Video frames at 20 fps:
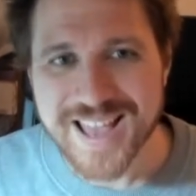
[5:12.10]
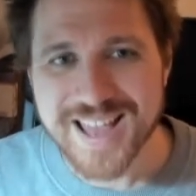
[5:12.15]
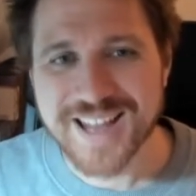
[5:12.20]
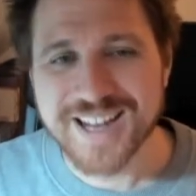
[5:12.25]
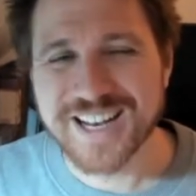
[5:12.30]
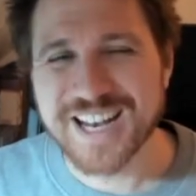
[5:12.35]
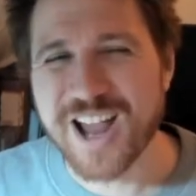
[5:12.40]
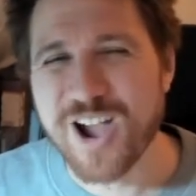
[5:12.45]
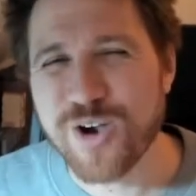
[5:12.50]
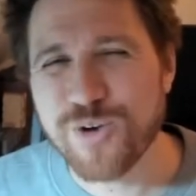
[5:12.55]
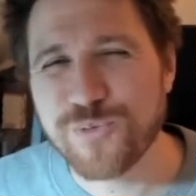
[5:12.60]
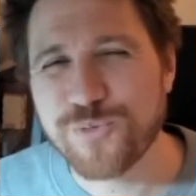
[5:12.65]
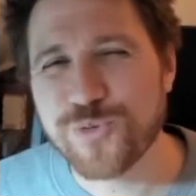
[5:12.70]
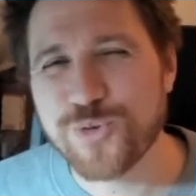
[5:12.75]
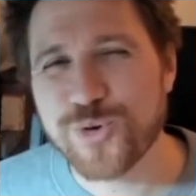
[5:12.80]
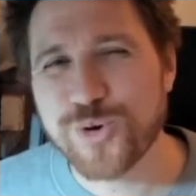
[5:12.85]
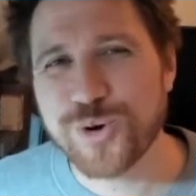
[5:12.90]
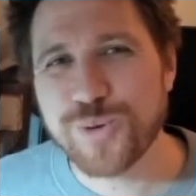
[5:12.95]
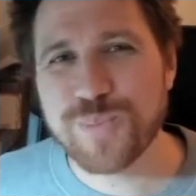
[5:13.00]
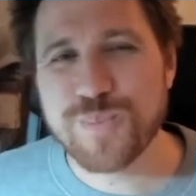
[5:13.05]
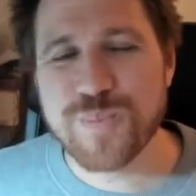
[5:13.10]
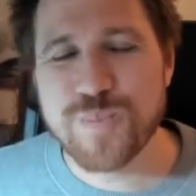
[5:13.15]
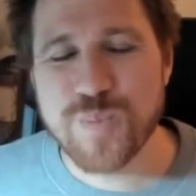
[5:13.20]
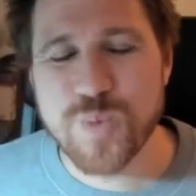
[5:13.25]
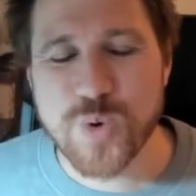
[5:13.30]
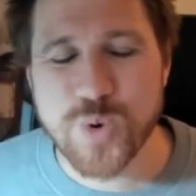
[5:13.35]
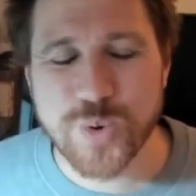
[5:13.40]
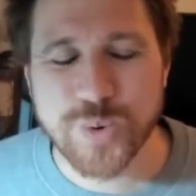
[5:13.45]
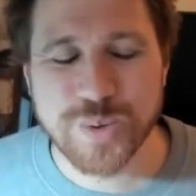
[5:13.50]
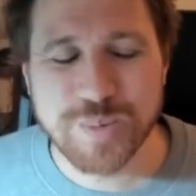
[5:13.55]
Now for
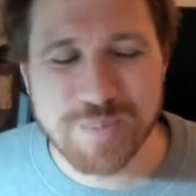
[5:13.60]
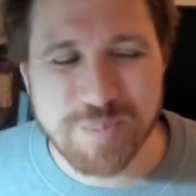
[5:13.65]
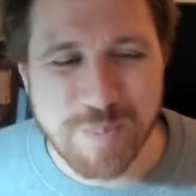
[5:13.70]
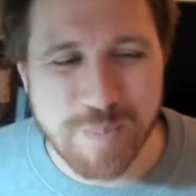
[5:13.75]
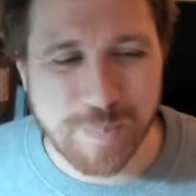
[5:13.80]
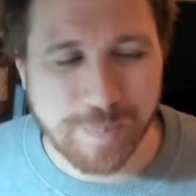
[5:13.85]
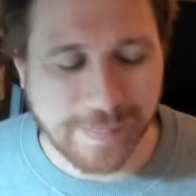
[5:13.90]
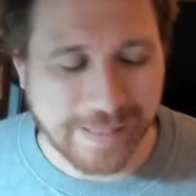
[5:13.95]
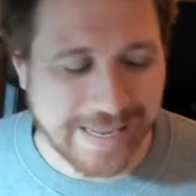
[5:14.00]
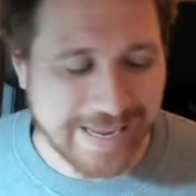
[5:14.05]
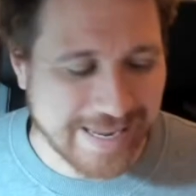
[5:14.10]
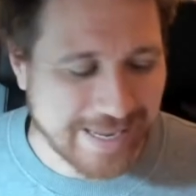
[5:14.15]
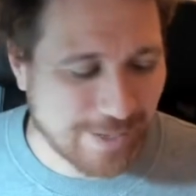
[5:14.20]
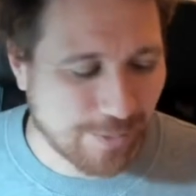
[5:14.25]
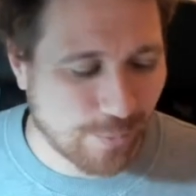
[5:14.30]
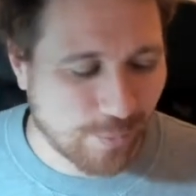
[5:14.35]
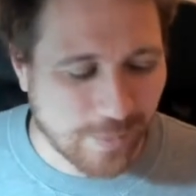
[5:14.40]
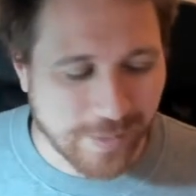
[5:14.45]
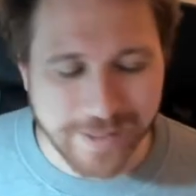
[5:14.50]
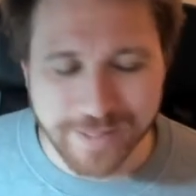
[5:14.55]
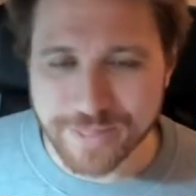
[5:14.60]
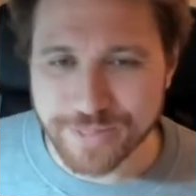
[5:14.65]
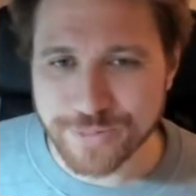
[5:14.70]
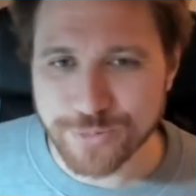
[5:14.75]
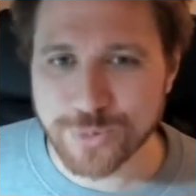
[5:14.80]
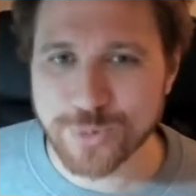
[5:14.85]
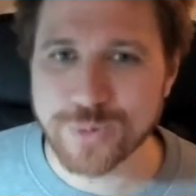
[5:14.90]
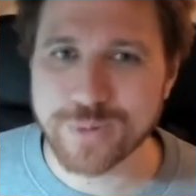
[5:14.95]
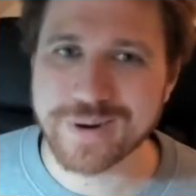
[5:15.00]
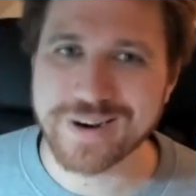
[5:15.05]
more playing with
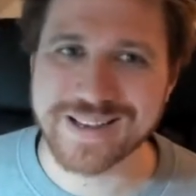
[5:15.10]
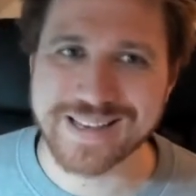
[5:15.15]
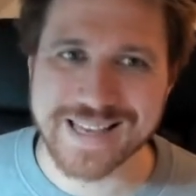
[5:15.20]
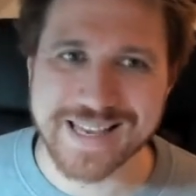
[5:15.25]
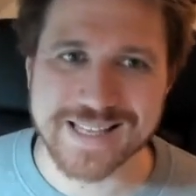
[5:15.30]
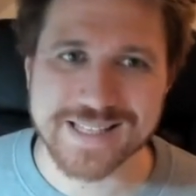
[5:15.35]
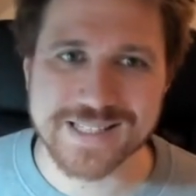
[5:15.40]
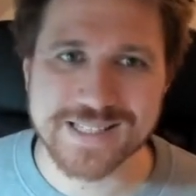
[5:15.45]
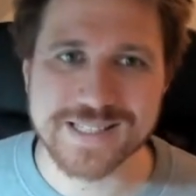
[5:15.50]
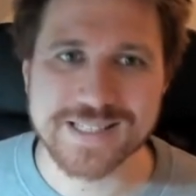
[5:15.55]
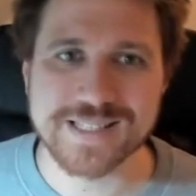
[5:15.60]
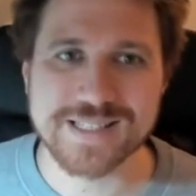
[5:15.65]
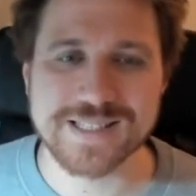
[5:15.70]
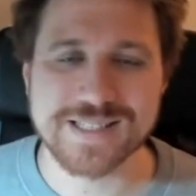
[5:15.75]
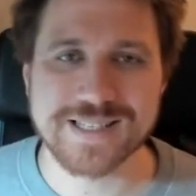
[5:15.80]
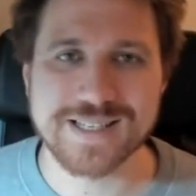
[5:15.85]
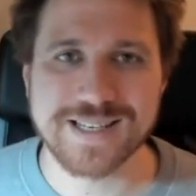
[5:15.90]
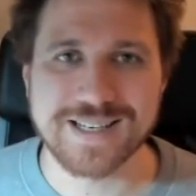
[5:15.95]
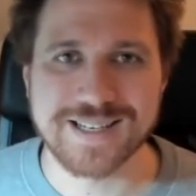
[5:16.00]
or against